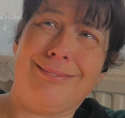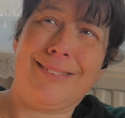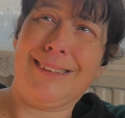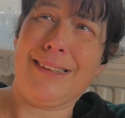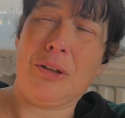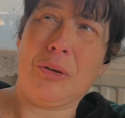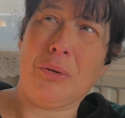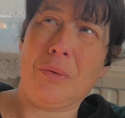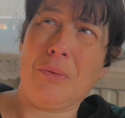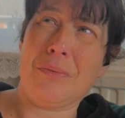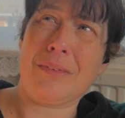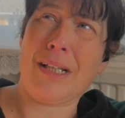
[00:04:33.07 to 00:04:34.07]

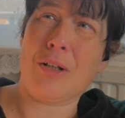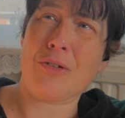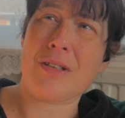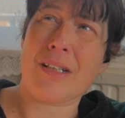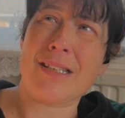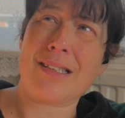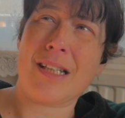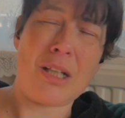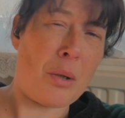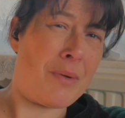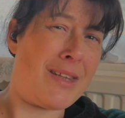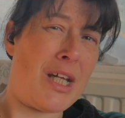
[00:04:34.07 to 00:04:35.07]
no, that looks like it's going to
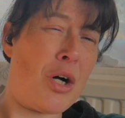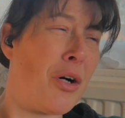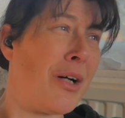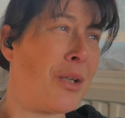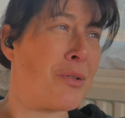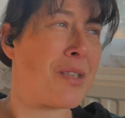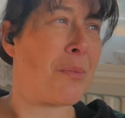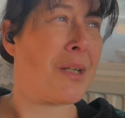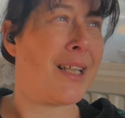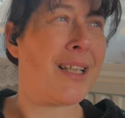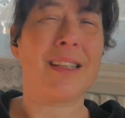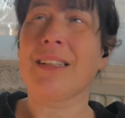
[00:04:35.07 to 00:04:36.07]
go in the eye or something.